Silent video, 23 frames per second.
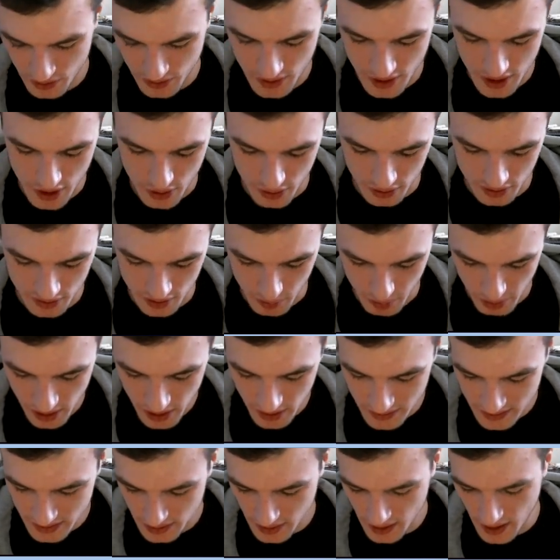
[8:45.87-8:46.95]
the hero's
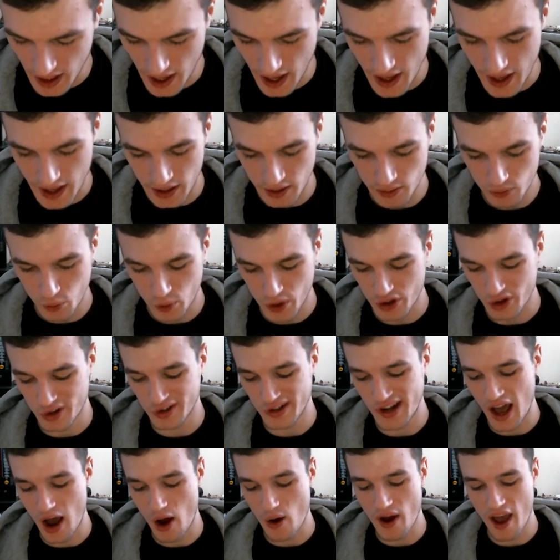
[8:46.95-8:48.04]
ability, and we are
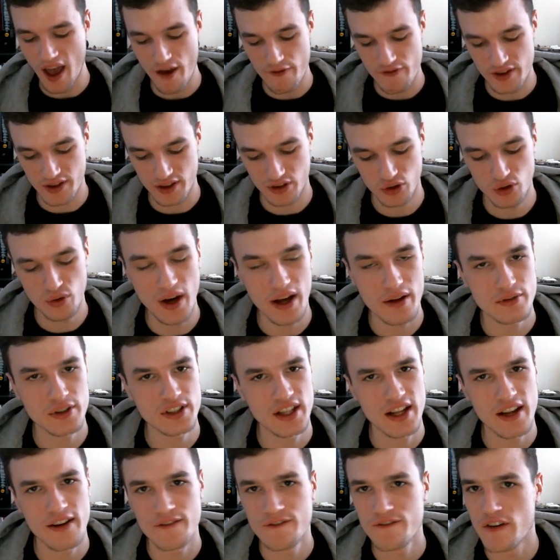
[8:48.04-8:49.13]
now having
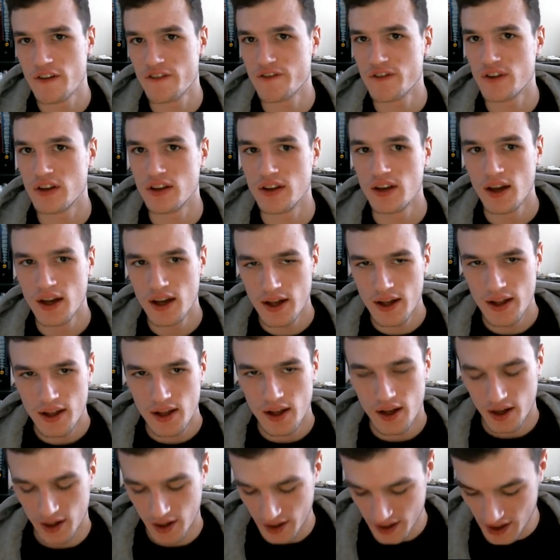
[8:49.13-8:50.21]

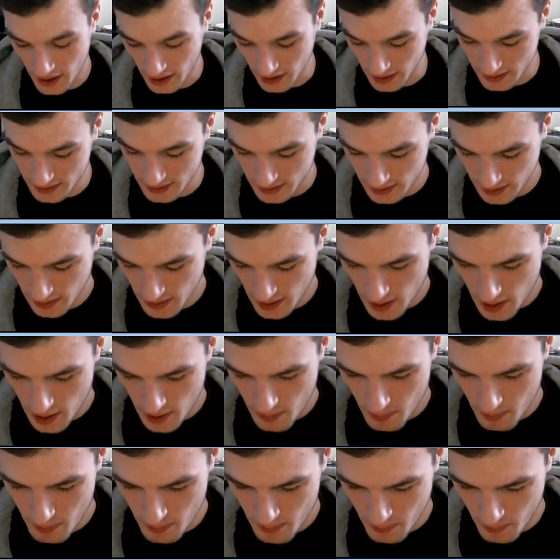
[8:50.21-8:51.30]
250 kills,
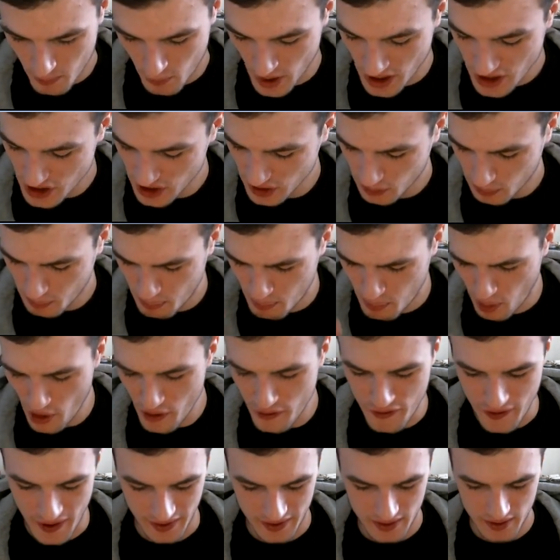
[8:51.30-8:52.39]
which is
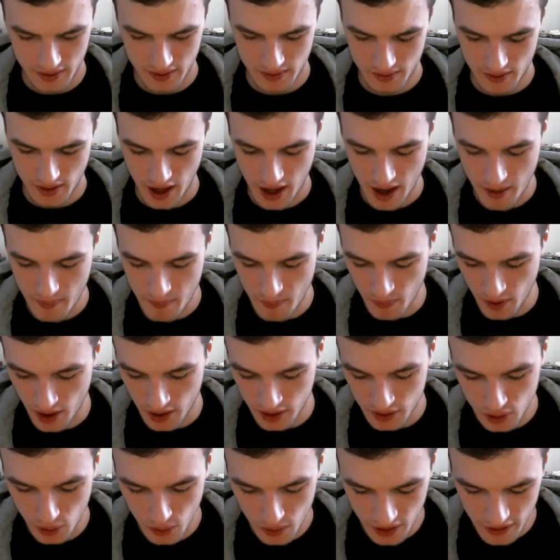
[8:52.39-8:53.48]
perfect. I'm
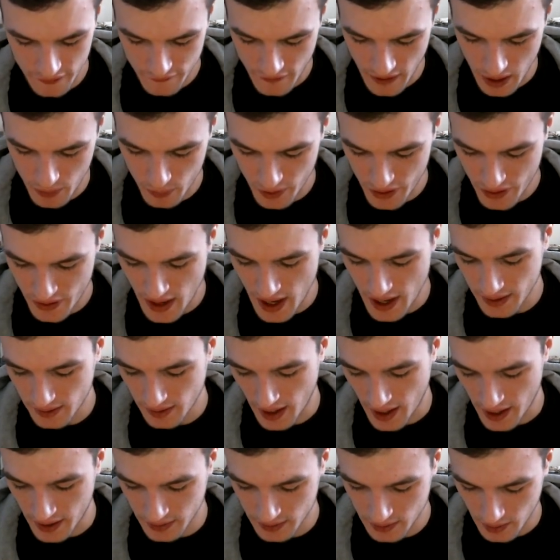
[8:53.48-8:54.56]
totally fine with that.
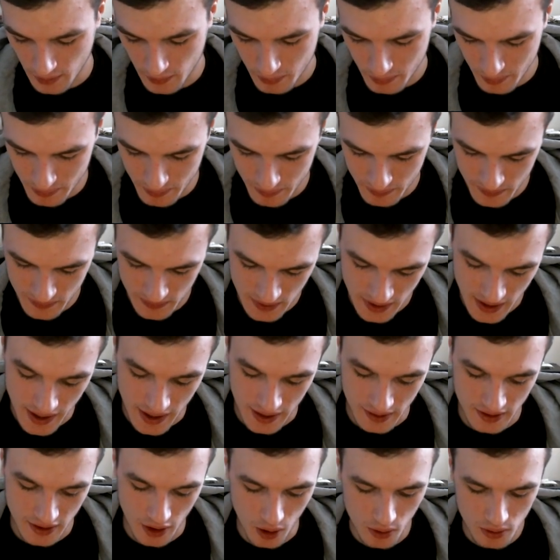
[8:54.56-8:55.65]
And yeah,
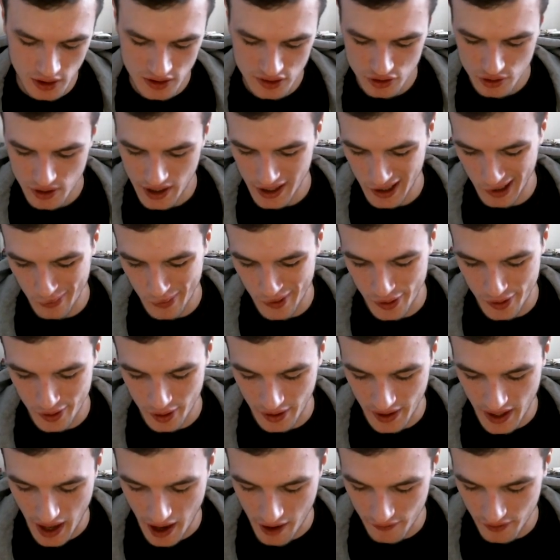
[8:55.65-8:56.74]
the only struggle we're
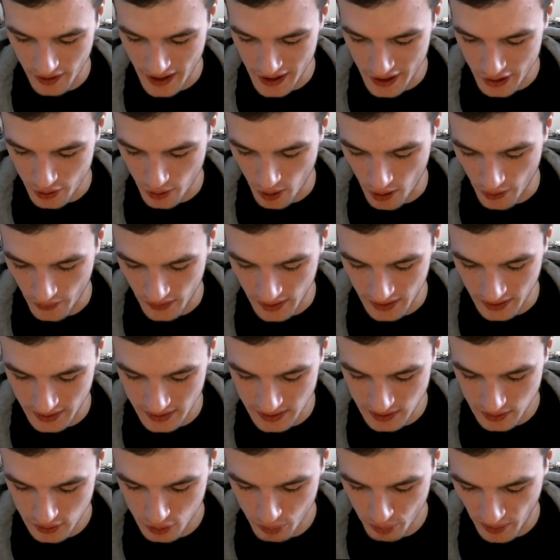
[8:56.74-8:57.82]
gonna have later on
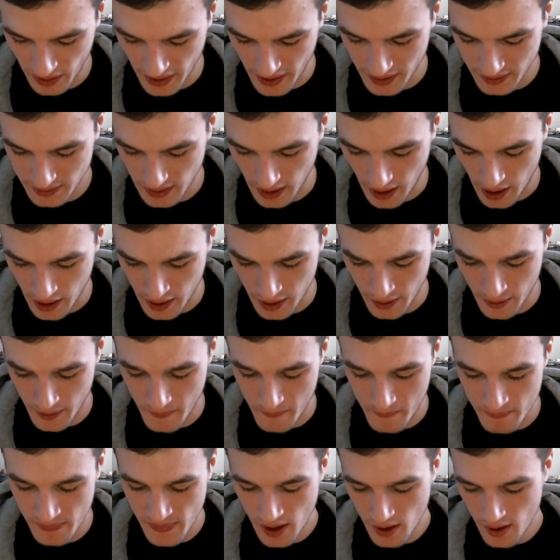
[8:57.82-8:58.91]
is to place
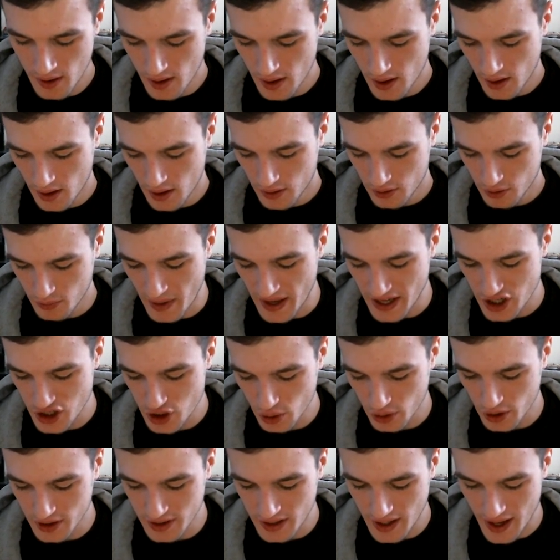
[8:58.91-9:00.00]
to make
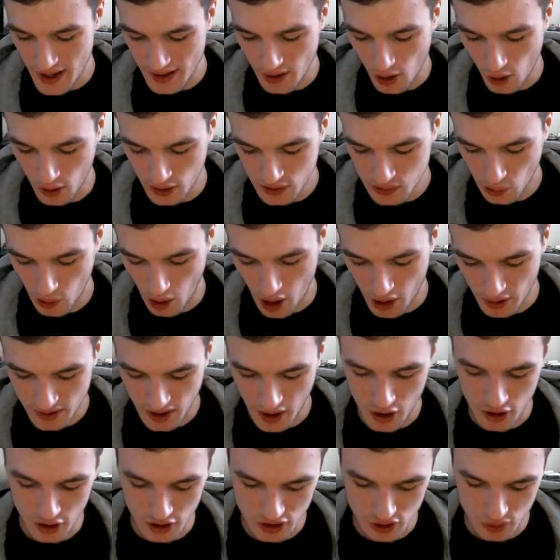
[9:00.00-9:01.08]
sure that also our
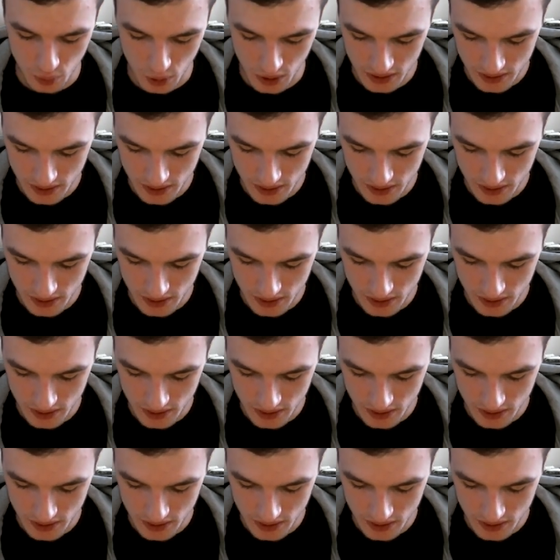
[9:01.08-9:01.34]
towers will